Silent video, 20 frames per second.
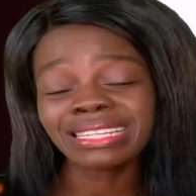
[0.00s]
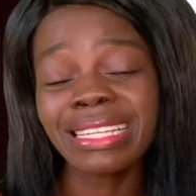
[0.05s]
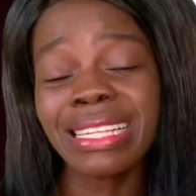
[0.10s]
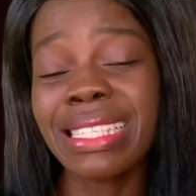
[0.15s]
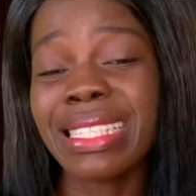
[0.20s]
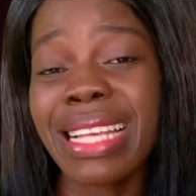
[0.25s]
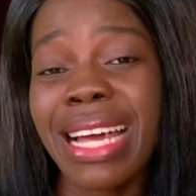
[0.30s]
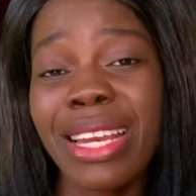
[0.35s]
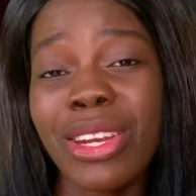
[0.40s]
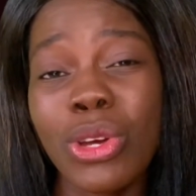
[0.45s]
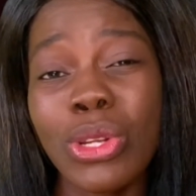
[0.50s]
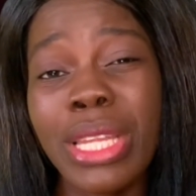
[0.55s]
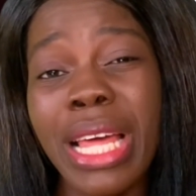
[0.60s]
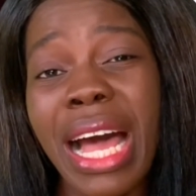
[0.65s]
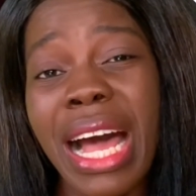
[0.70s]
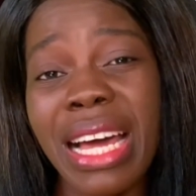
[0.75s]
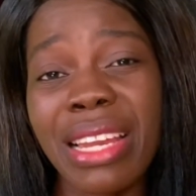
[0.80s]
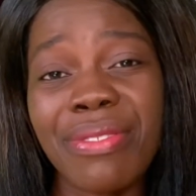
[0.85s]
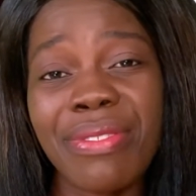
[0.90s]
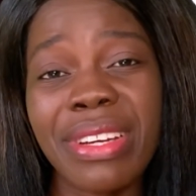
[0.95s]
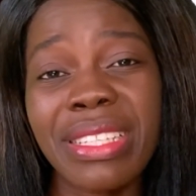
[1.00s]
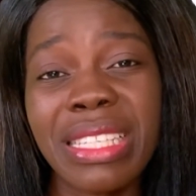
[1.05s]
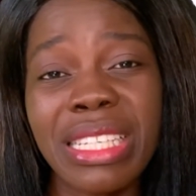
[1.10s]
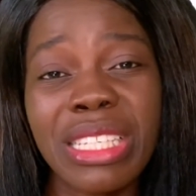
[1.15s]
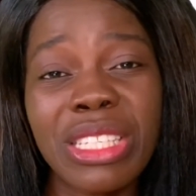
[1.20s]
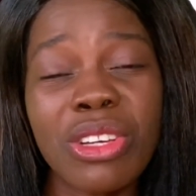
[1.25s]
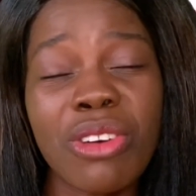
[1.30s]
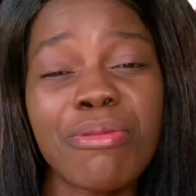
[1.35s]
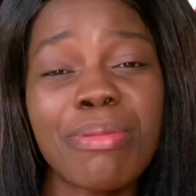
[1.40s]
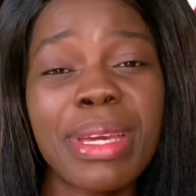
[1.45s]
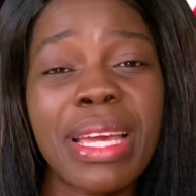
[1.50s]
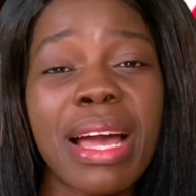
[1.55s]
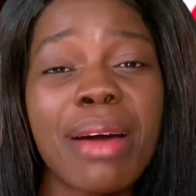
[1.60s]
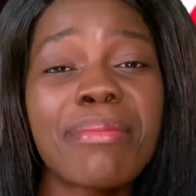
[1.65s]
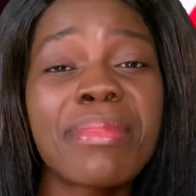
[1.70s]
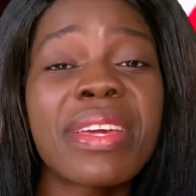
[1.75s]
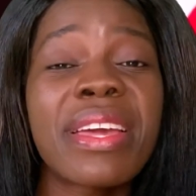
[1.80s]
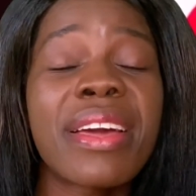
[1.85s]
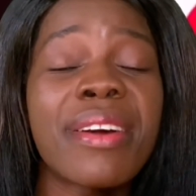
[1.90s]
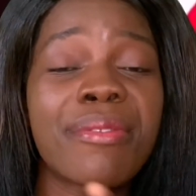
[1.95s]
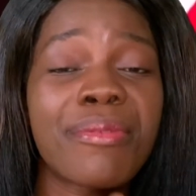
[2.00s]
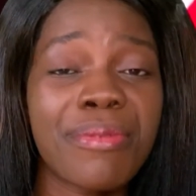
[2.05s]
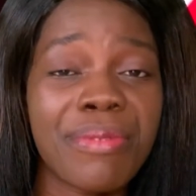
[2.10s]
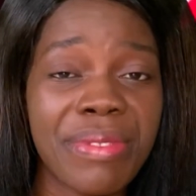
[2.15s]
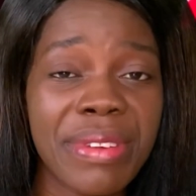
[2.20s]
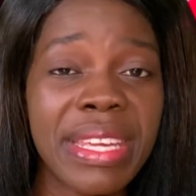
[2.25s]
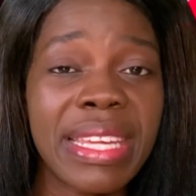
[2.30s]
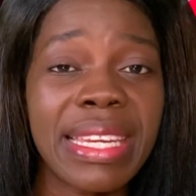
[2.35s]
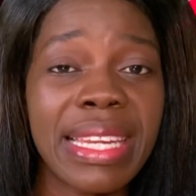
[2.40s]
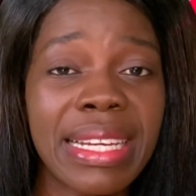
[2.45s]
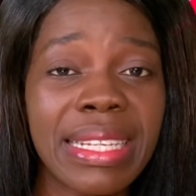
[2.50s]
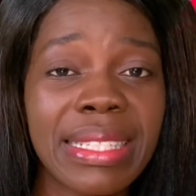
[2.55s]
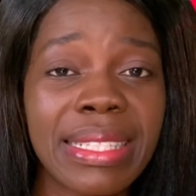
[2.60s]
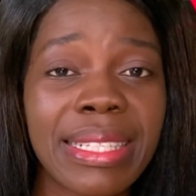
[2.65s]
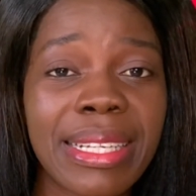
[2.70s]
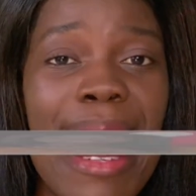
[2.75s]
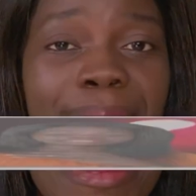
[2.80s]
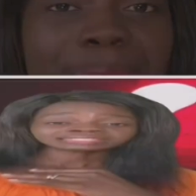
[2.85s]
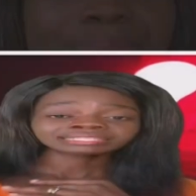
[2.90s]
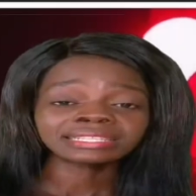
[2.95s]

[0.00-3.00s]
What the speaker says: That is another advantage of becoming a freelancer.